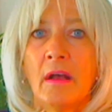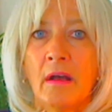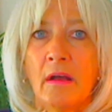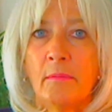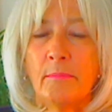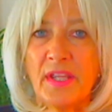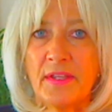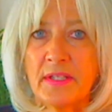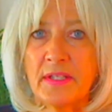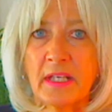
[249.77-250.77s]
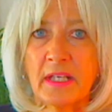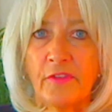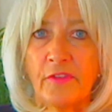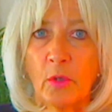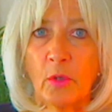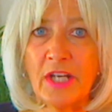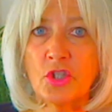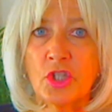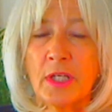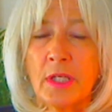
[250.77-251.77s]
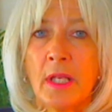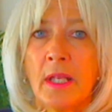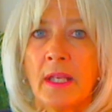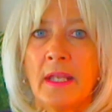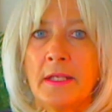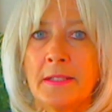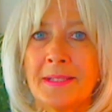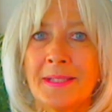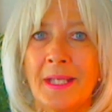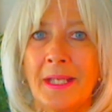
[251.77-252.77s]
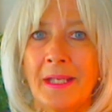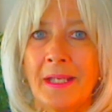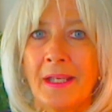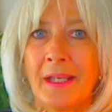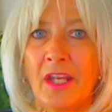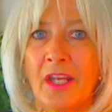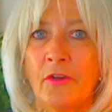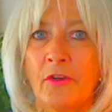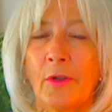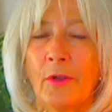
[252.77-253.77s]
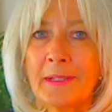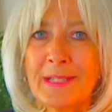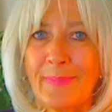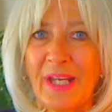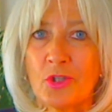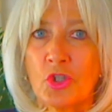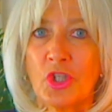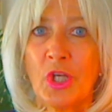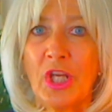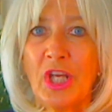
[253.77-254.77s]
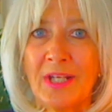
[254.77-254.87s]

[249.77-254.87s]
by this configuration is the inner expansion,